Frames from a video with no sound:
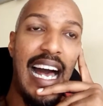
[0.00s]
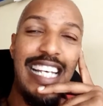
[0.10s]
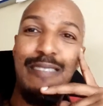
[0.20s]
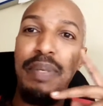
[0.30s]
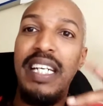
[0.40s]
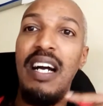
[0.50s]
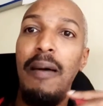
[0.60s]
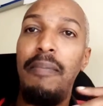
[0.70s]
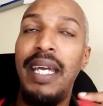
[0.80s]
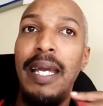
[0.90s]
as
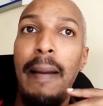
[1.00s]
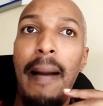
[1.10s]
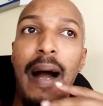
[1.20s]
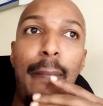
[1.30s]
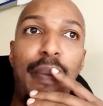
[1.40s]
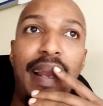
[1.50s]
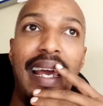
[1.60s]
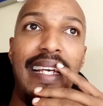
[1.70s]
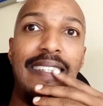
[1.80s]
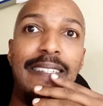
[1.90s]
becoming a
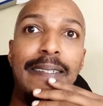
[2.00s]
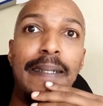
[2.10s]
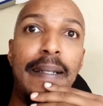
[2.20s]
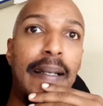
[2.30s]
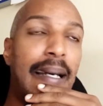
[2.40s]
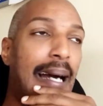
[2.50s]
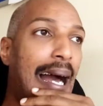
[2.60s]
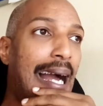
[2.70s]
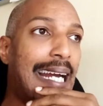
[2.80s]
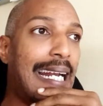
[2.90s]
place,
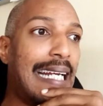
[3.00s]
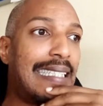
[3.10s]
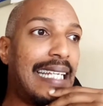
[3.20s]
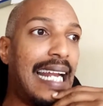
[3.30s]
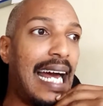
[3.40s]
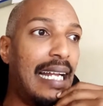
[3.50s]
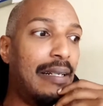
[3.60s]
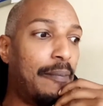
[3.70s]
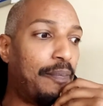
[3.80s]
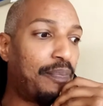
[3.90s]
how can I say that?
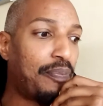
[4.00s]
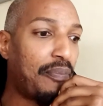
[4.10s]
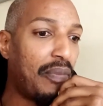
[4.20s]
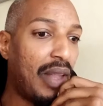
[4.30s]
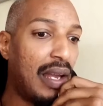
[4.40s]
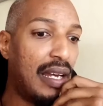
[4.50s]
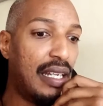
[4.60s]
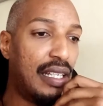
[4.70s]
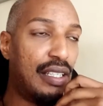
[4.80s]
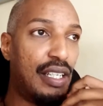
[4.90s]

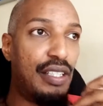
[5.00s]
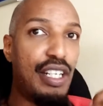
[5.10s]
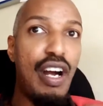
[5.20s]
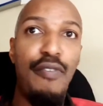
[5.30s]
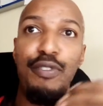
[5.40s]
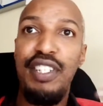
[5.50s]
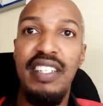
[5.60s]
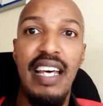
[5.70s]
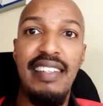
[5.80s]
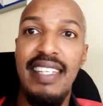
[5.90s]
The
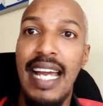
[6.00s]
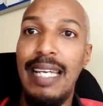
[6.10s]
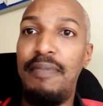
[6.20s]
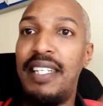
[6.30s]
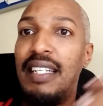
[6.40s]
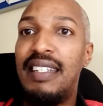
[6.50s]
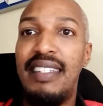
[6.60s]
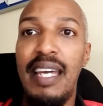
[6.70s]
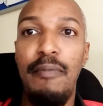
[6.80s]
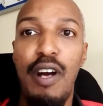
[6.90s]
conferences I see, I keep seeing the
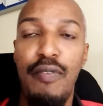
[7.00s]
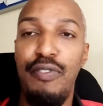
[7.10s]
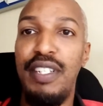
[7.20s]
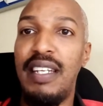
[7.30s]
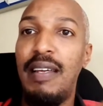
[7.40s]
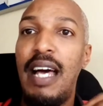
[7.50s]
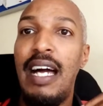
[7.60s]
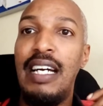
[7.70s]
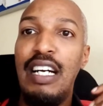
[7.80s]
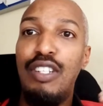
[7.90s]
same conference,
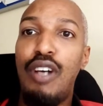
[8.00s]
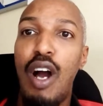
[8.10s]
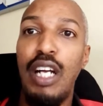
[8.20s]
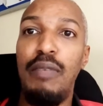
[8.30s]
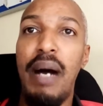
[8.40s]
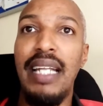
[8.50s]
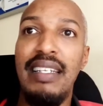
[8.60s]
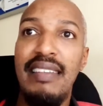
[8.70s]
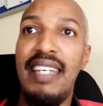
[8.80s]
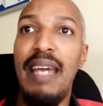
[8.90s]
talking about
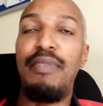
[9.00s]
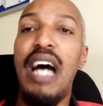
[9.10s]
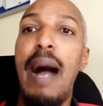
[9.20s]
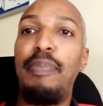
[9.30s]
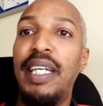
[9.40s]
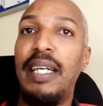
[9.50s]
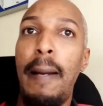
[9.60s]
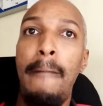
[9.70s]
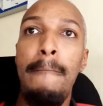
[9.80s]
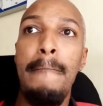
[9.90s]
the same topic.
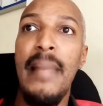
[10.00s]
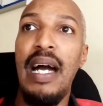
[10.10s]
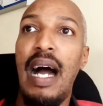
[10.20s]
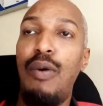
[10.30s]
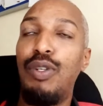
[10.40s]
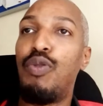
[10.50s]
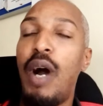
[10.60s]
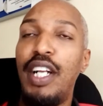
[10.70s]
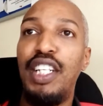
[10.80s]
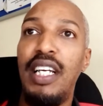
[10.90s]
I was
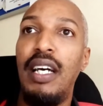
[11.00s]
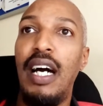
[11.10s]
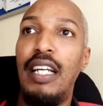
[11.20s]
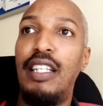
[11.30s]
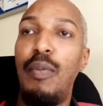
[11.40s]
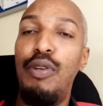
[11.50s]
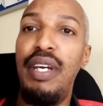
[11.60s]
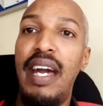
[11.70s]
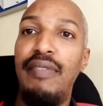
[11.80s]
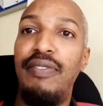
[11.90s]
watching
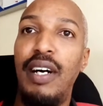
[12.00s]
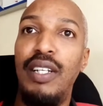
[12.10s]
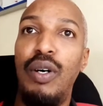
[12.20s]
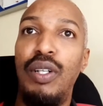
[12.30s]
WEF,